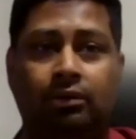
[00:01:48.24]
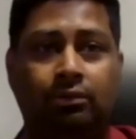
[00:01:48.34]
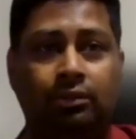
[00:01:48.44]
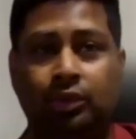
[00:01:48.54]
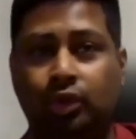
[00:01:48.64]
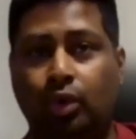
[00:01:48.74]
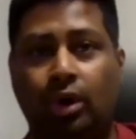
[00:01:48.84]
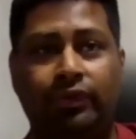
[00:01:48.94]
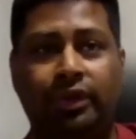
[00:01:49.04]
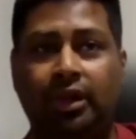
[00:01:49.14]
U
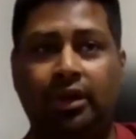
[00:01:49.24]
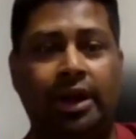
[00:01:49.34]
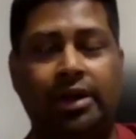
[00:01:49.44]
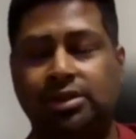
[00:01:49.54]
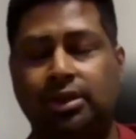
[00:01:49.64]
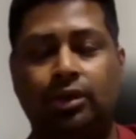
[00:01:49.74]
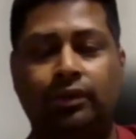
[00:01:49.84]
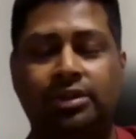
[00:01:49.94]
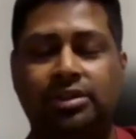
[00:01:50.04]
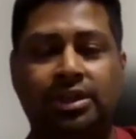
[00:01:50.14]
of T, Ryerson
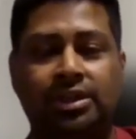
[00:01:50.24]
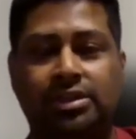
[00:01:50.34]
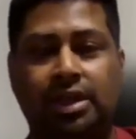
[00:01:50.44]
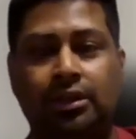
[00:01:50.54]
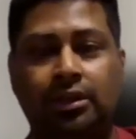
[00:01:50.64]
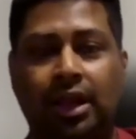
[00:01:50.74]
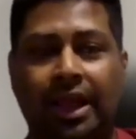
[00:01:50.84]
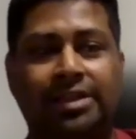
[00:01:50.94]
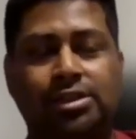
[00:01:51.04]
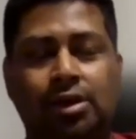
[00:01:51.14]
universities, and the
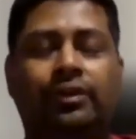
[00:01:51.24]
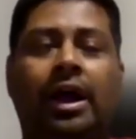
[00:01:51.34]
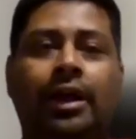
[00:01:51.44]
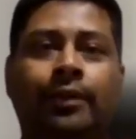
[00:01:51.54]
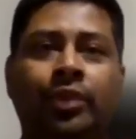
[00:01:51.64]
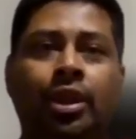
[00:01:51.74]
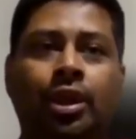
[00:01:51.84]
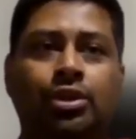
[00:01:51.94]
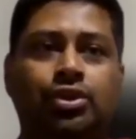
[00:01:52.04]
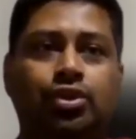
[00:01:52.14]
likes of that.
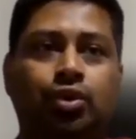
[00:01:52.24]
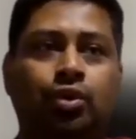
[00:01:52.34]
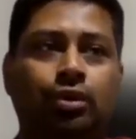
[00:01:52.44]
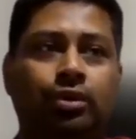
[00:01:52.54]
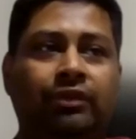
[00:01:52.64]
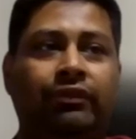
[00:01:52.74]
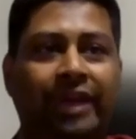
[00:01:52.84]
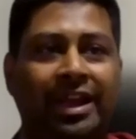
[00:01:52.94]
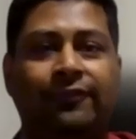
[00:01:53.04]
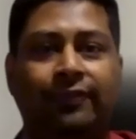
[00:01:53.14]
So the
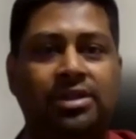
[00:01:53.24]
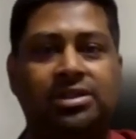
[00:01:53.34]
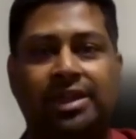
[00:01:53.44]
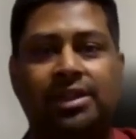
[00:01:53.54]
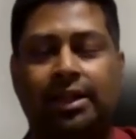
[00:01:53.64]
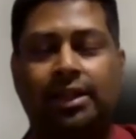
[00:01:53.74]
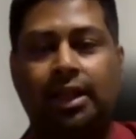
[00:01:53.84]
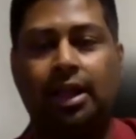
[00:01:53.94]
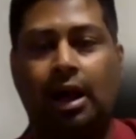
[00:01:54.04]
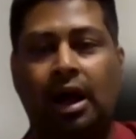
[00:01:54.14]
very first thing that they
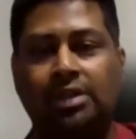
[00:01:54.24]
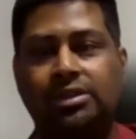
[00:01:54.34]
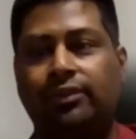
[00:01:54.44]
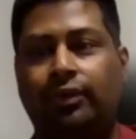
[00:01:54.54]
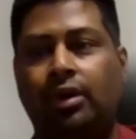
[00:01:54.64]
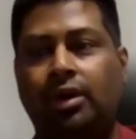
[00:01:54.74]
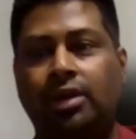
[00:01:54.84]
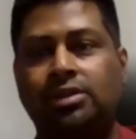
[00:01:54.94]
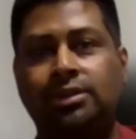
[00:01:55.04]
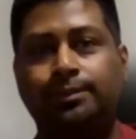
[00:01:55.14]
ask for
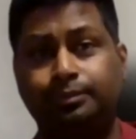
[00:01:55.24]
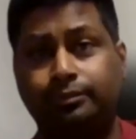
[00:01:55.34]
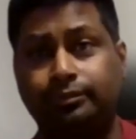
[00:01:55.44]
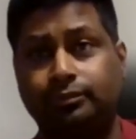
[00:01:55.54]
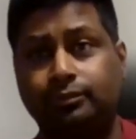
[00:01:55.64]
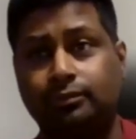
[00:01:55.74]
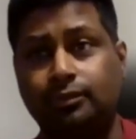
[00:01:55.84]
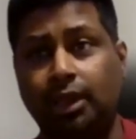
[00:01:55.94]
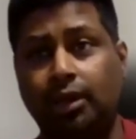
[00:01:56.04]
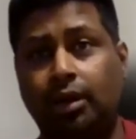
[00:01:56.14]
is
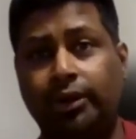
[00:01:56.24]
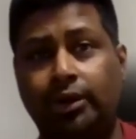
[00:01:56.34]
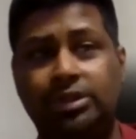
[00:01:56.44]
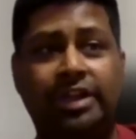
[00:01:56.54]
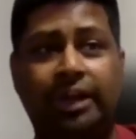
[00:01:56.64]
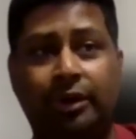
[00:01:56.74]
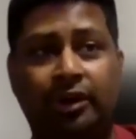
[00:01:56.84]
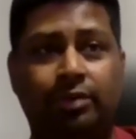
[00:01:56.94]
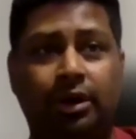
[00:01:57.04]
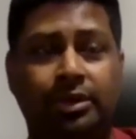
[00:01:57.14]
your statement of
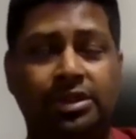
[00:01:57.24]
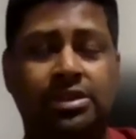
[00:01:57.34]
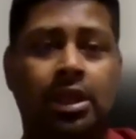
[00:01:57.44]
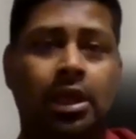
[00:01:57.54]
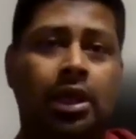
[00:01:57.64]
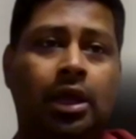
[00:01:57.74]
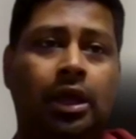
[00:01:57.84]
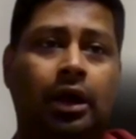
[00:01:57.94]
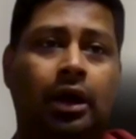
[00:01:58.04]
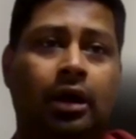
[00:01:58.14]
purpose.
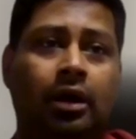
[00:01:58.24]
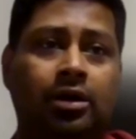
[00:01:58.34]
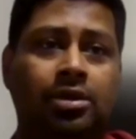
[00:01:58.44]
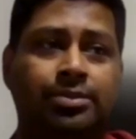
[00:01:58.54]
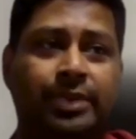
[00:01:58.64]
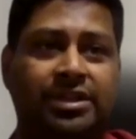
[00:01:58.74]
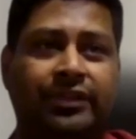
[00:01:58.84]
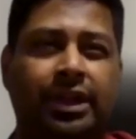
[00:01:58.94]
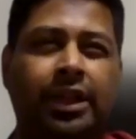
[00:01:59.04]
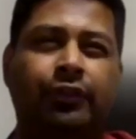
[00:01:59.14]

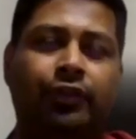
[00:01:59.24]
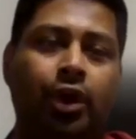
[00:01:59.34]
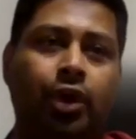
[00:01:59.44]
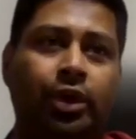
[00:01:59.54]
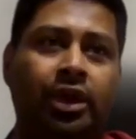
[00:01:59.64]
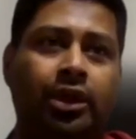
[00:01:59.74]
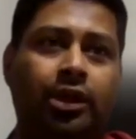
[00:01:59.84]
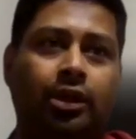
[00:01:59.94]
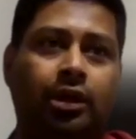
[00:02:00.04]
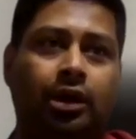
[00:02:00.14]
Specifically, if you're doing
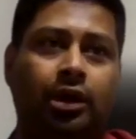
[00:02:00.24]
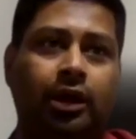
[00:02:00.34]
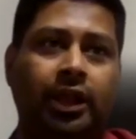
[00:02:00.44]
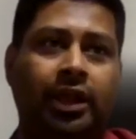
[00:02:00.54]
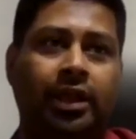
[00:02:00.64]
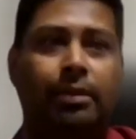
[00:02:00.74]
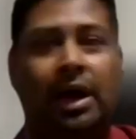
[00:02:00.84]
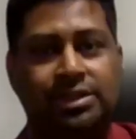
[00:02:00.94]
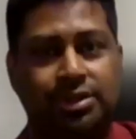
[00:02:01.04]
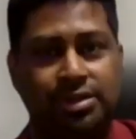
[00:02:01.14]
a
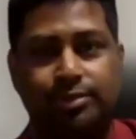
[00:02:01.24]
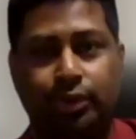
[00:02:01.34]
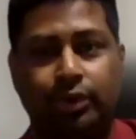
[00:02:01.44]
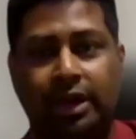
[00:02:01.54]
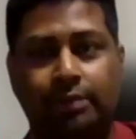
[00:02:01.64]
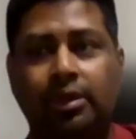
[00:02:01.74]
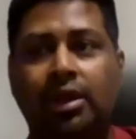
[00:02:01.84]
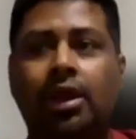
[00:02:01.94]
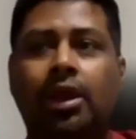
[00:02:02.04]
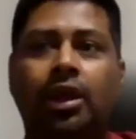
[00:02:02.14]
master's program,
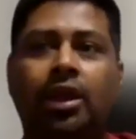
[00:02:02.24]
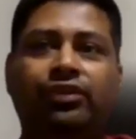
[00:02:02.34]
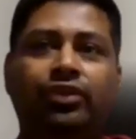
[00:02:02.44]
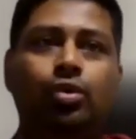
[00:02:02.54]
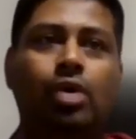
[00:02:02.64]
if you